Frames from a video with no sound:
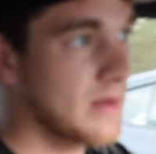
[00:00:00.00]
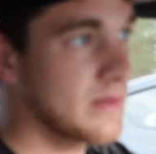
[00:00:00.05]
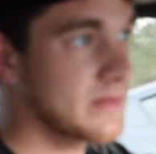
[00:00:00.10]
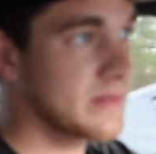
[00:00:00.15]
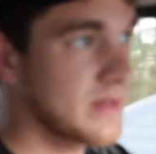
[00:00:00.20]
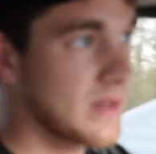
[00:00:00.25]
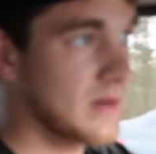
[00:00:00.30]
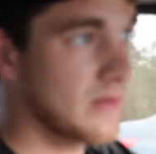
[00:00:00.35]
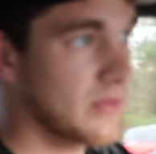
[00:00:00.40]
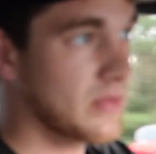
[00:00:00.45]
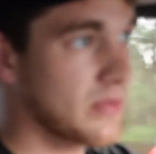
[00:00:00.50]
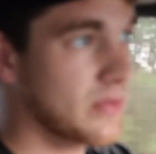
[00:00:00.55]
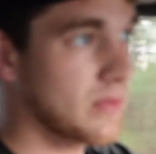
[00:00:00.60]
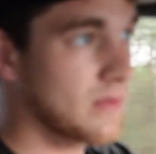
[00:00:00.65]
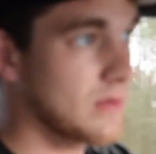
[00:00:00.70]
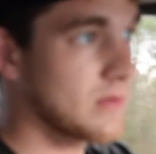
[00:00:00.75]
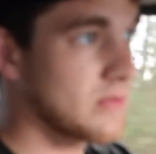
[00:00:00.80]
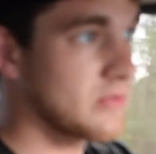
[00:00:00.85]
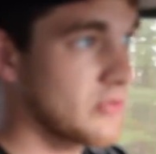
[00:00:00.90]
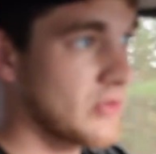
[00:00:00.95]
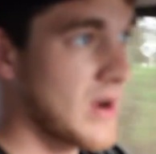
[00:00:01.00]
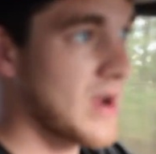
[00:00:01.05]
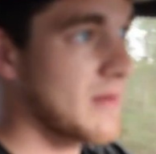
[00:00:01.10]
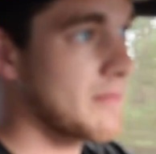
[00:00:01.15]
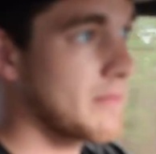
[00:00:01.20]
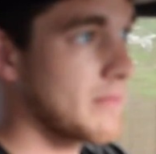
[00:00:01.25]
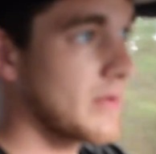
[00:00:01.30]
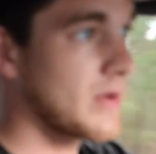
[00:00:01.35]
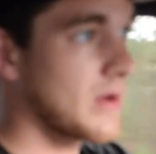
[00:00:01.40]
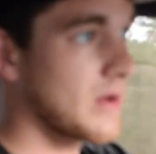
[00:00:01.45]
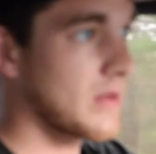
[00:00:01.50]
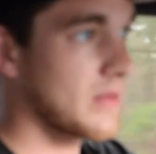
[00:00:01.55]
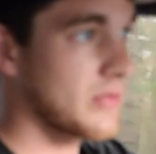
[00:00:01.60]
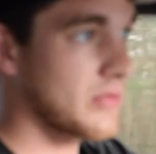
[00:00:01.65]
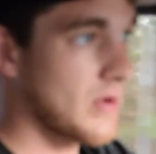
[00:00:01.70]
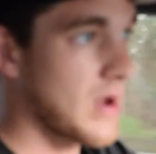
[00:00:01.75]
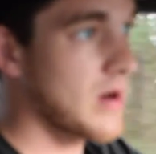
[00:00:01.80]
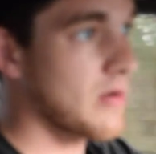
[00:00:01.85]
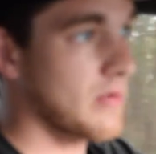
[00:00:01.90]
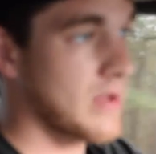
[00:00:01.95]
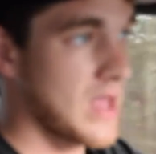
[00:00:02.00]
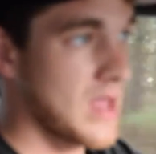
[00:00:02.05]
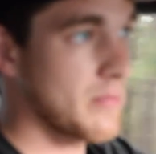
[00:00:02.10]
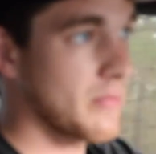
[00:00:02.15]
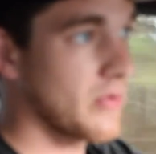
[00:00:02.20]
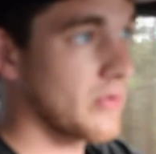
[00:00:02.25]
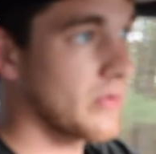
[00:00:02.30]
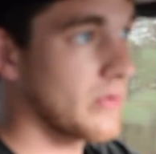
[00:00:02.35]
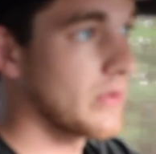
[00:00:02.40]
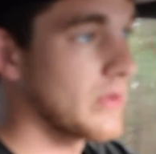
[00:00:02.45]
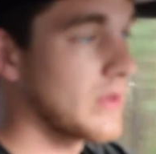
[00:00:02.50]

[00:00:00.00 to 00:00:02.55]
instead of throttle cable.